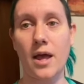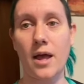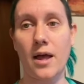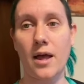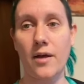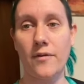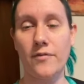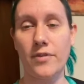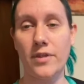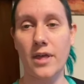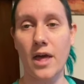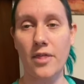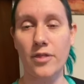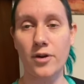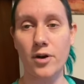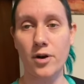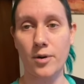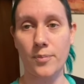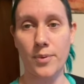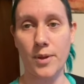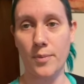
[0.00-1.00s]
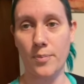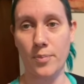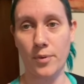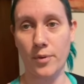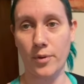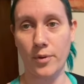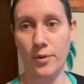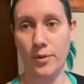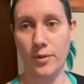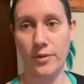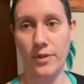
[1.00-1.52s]
of the other
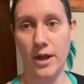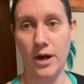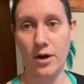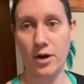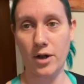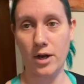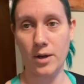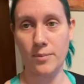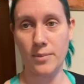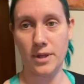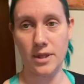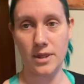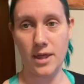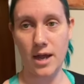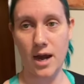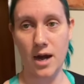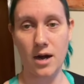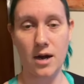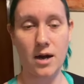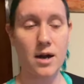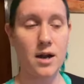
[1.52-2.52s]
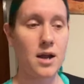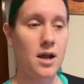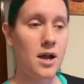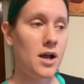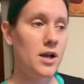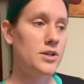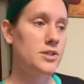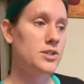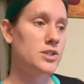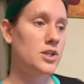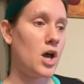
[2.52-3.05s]
people that are going to be there.
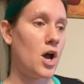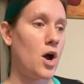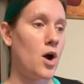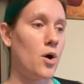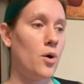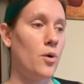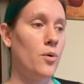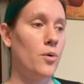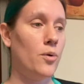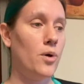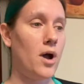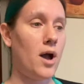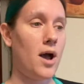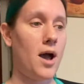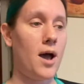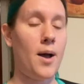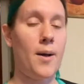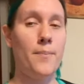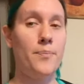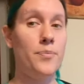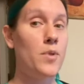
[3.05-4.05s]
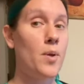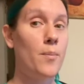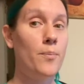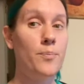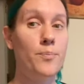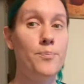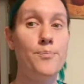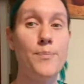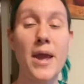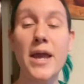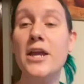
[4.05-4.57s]
So
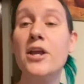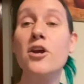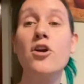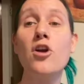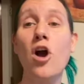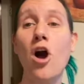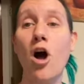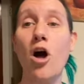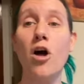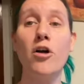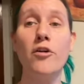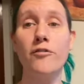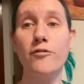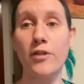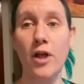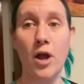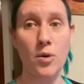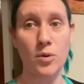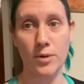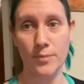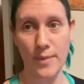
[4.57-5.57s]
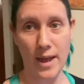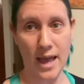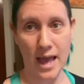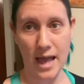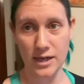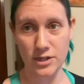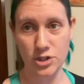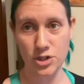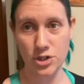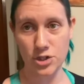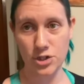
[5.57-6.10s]
make your cauliflower
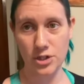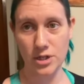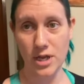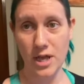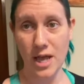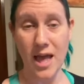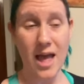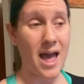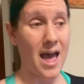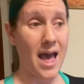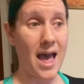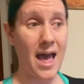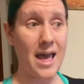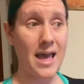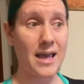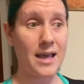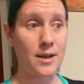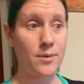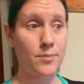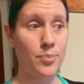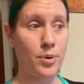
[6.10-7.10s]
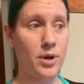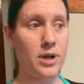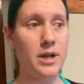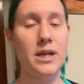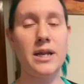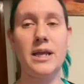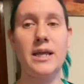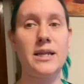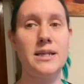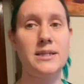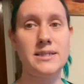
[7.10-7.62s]
mash and put it in
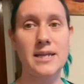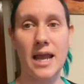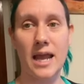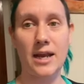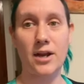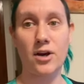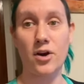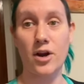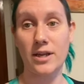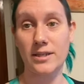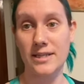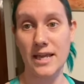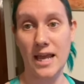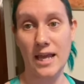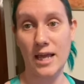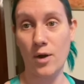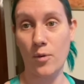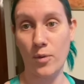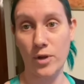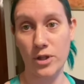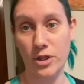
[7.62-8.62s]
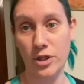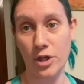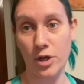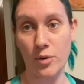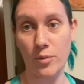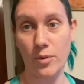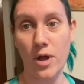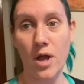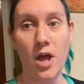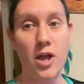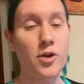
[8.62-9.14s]
a container and take it with you.
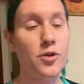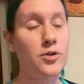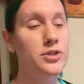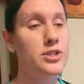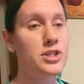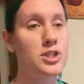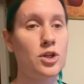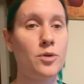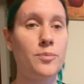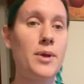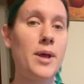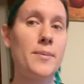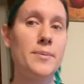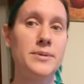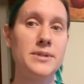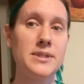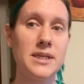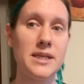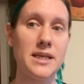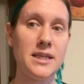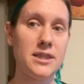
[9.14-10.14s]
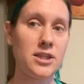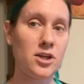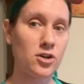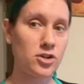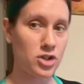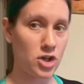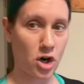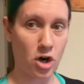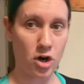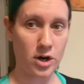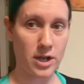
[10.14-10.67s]
You'd still be able to eat their
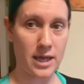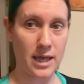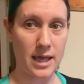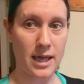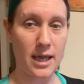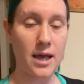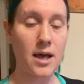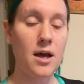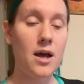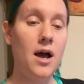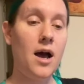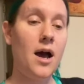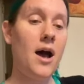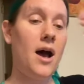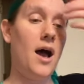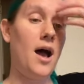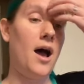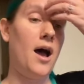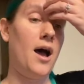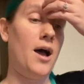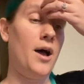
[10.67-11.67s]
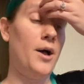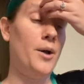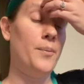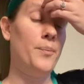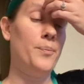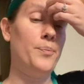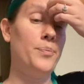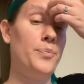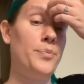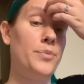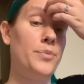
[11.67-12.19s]
turkey, and